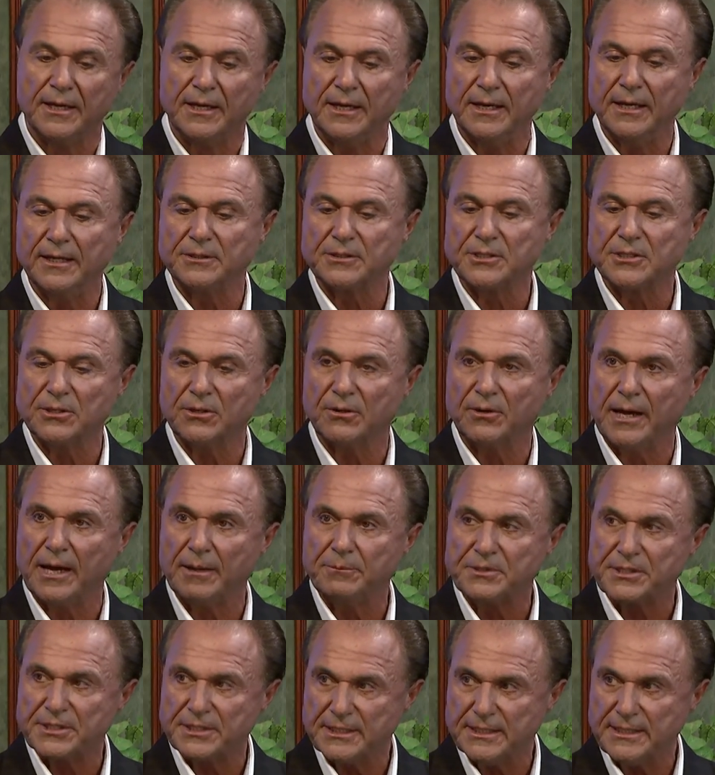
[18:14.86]
And so
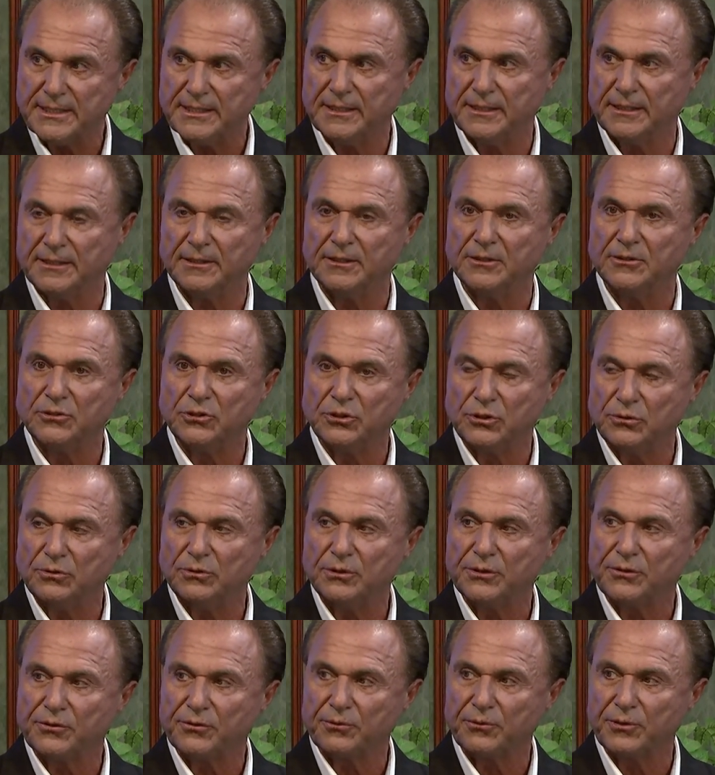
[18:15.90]
I'm seeing two
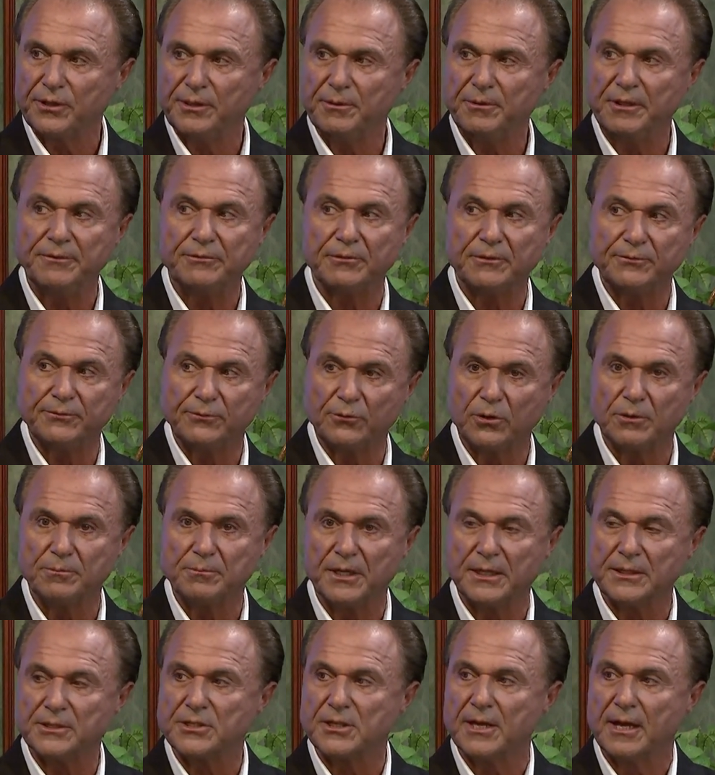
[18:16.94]
to three, even four
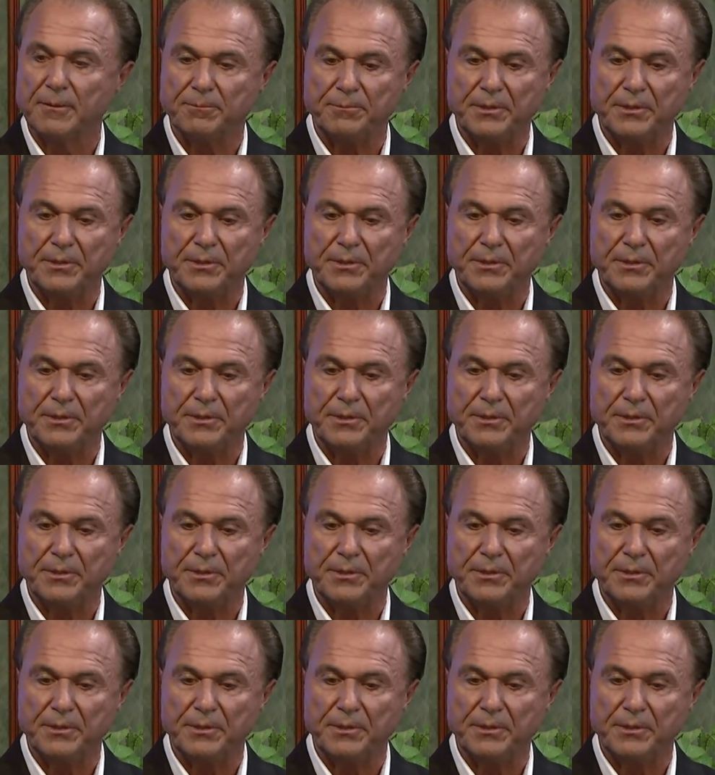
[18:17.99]
months,